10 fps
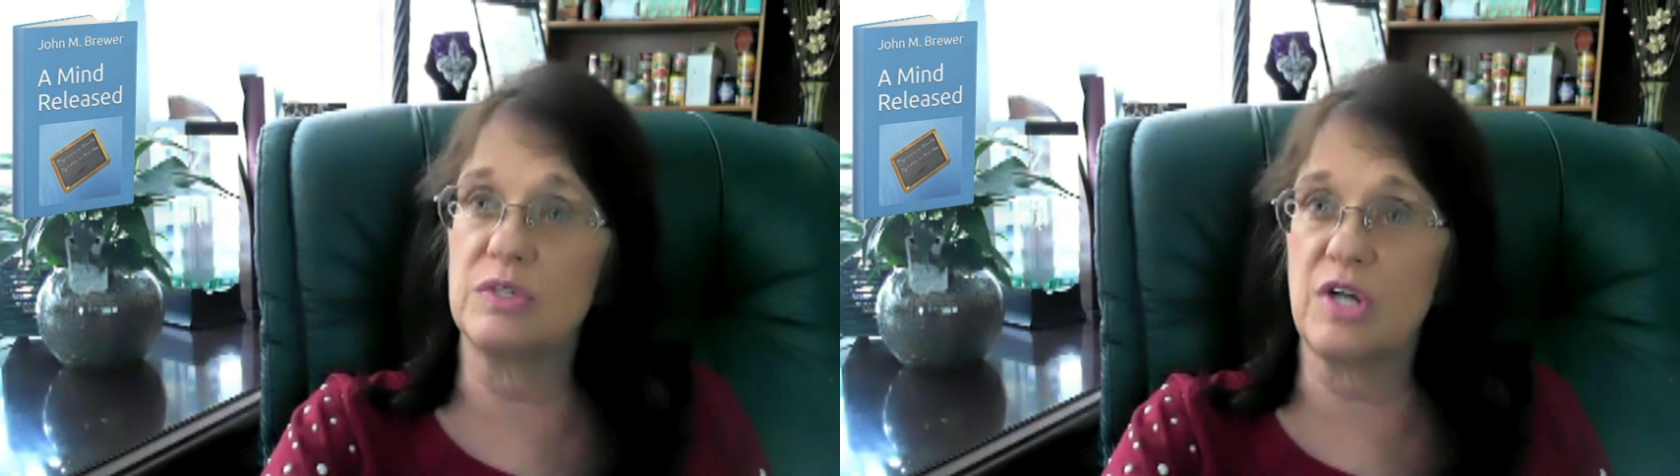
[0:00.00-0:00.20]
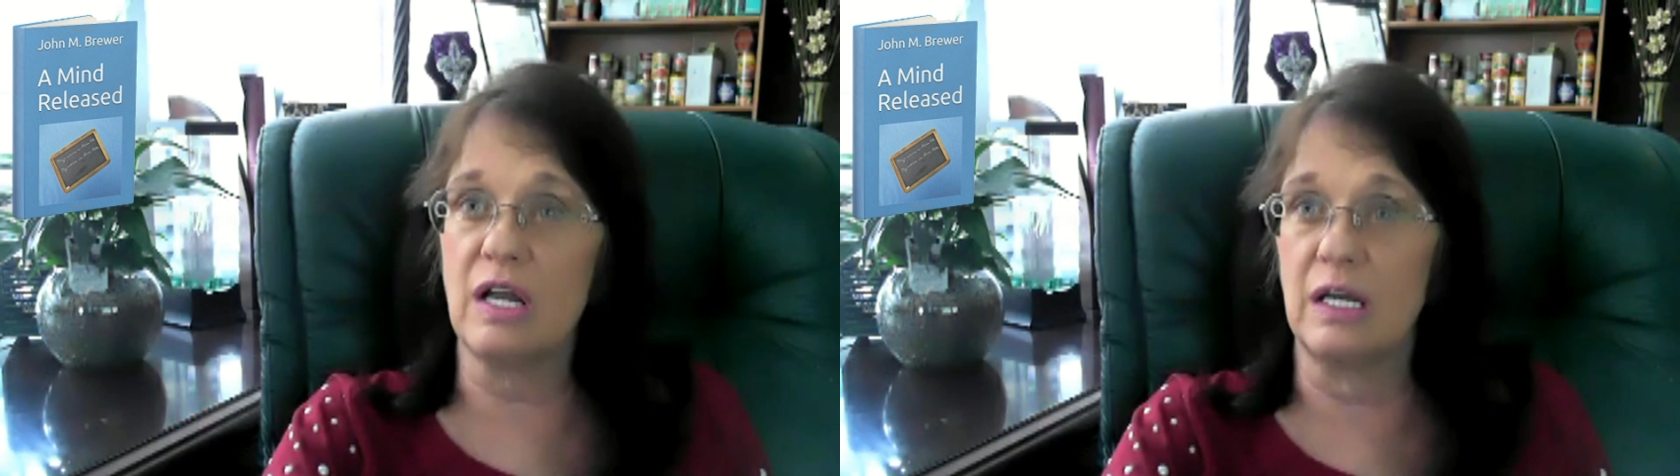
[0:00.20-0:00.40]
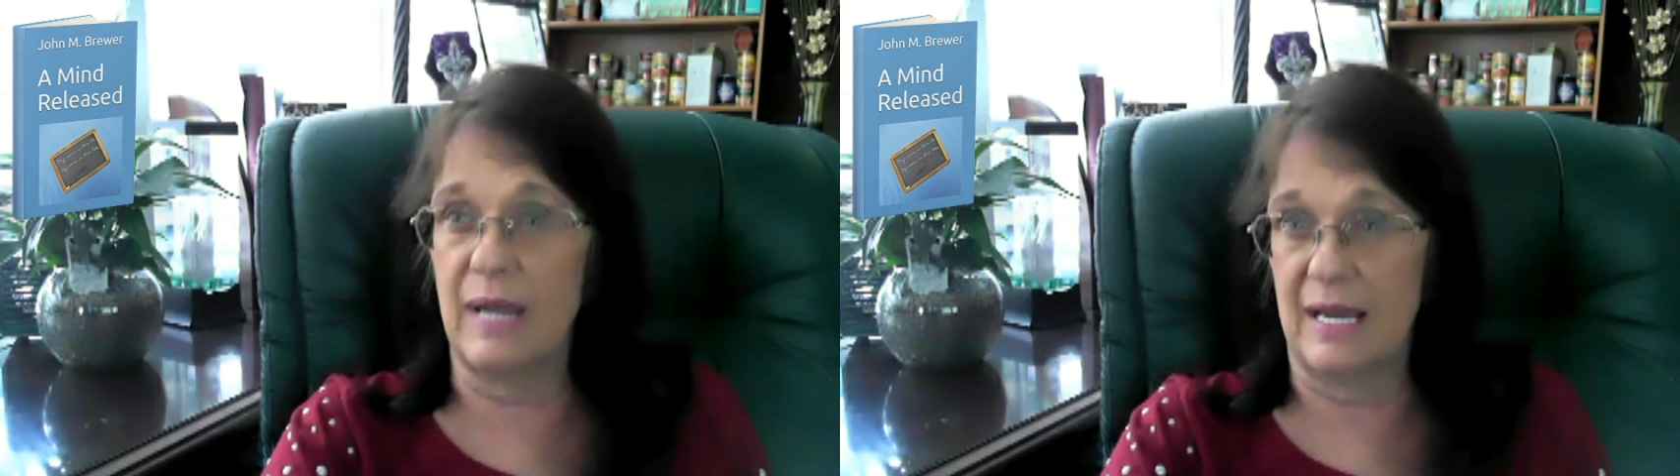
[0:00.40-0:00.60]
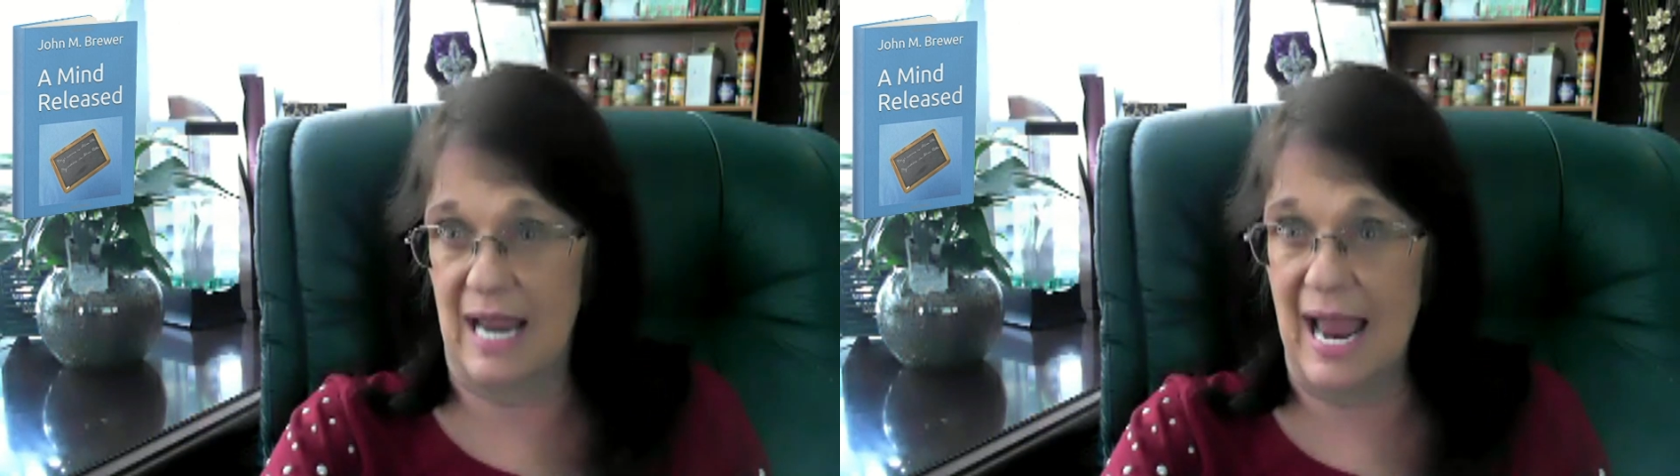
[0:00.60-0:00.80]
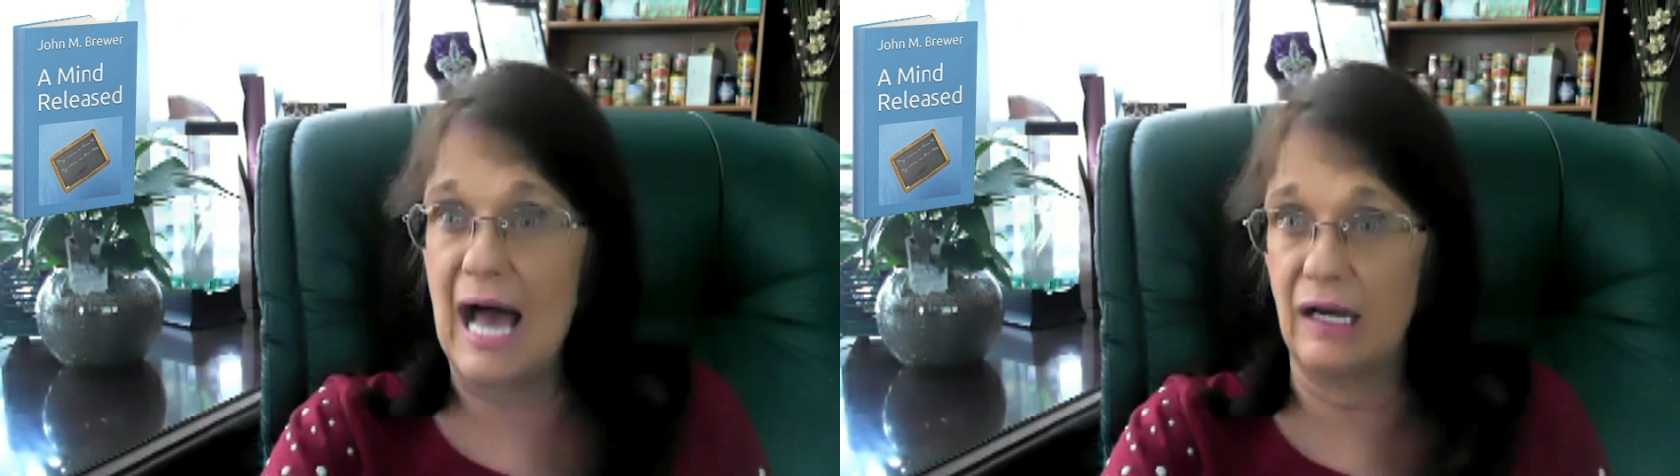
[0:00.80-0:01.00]
we're talking about
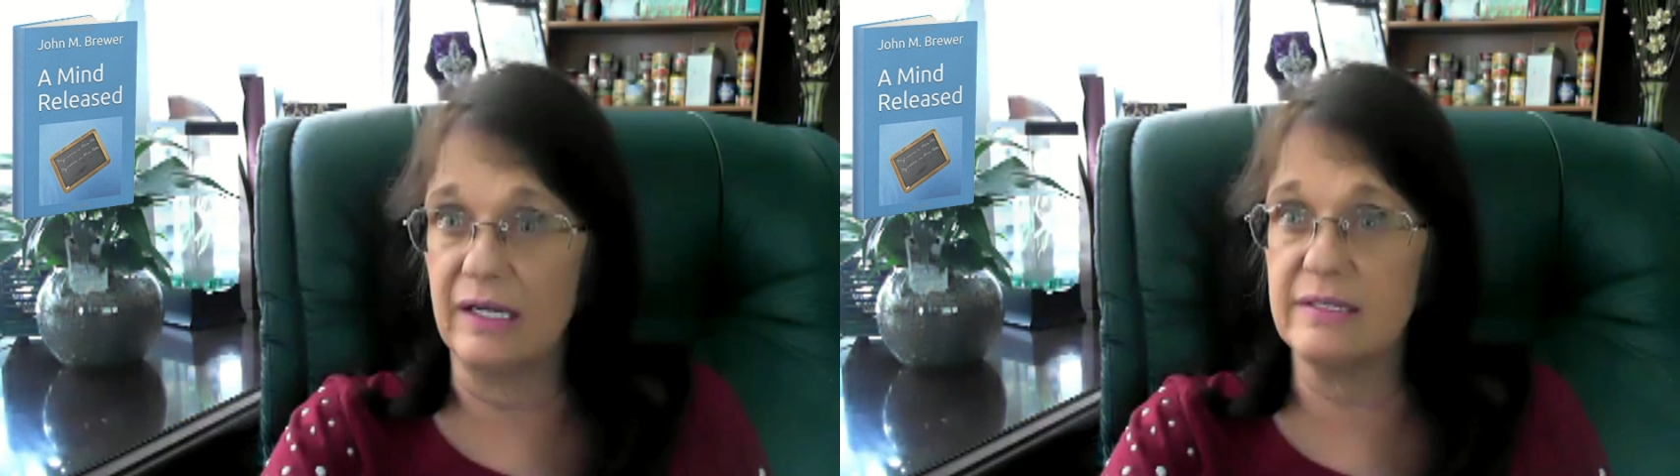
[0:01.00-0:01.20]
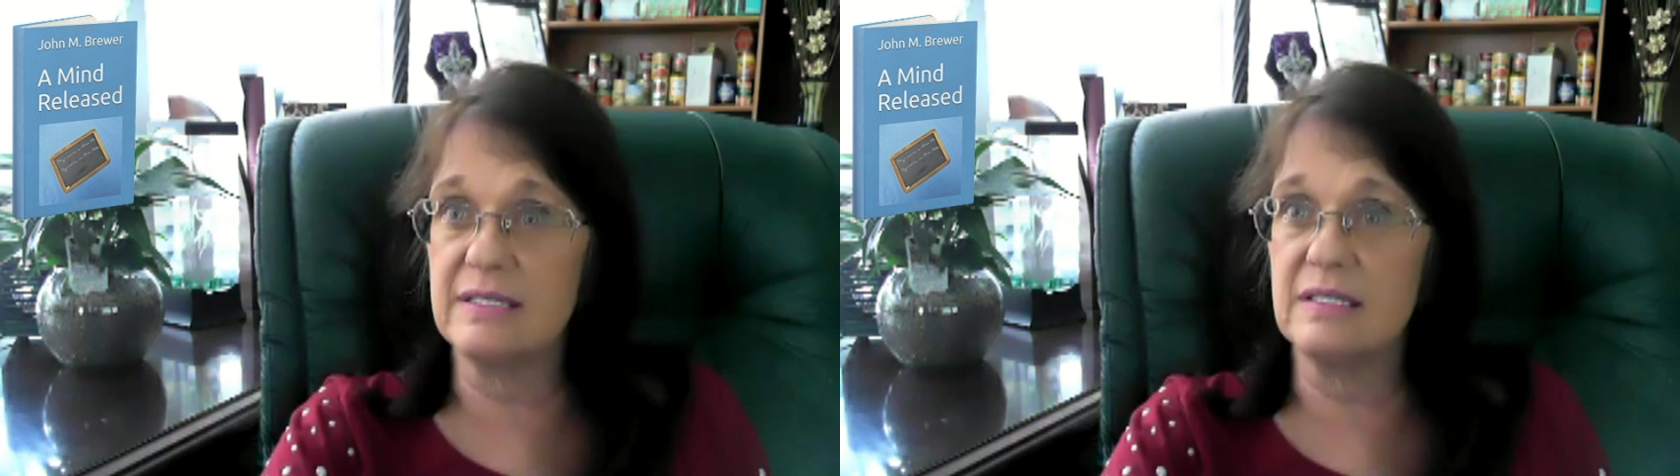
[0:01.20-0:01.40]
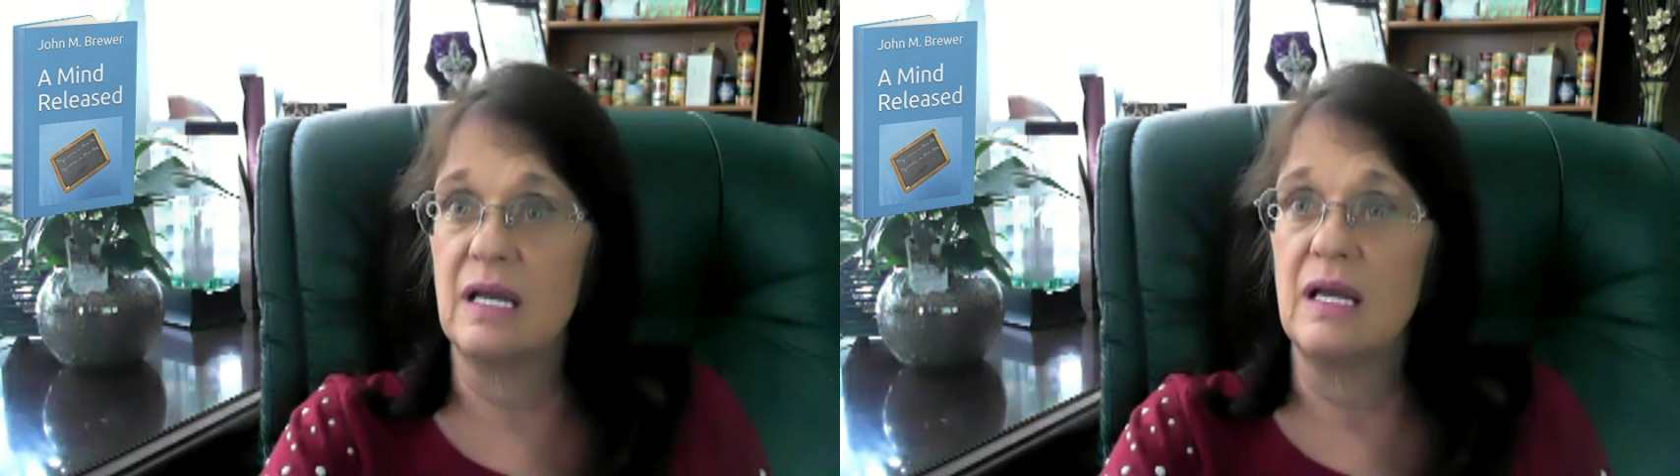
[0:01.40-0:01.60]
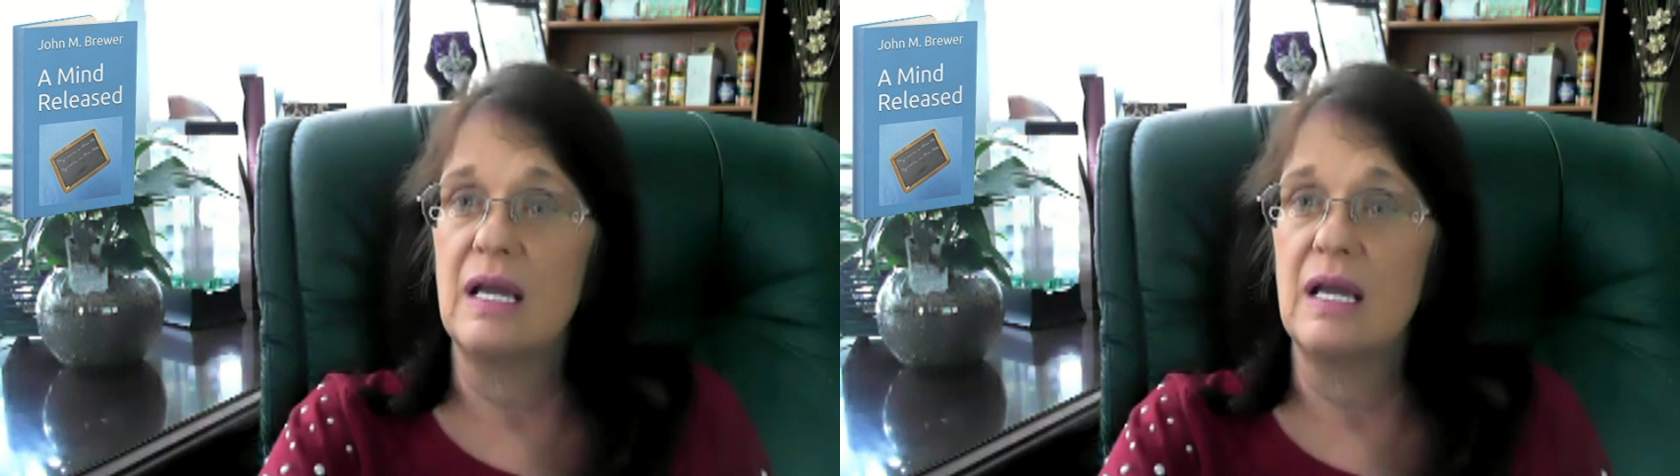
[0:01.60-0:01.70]
Alice.